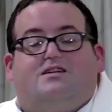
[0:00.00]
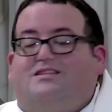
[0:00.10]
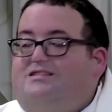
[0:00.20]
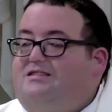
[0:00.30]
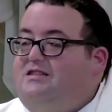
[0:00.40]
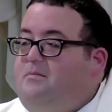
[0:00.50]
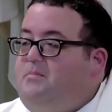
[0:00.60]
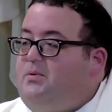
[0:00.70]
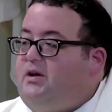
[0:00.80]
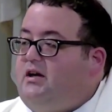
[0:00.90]
to
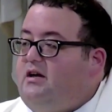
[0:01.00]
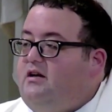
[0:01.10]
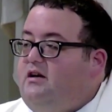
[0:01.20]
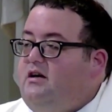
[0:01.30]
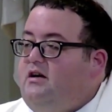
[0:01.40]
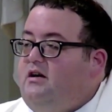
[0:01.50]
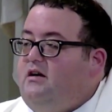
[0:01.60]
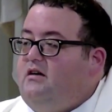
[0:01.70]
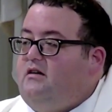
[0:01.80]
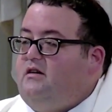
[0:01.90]
simply
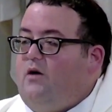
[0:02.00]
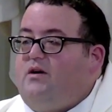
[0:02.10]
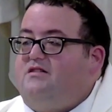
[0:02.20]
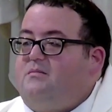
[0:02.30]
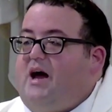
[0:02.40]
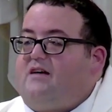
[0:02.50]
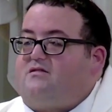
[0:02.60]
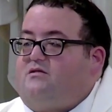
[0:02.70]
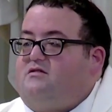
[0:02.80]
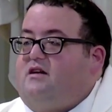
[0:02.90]
going to
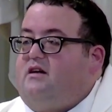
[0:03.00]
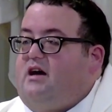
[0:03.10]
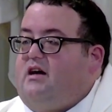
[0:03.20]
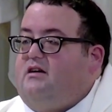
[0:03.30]
Mass on Sunday.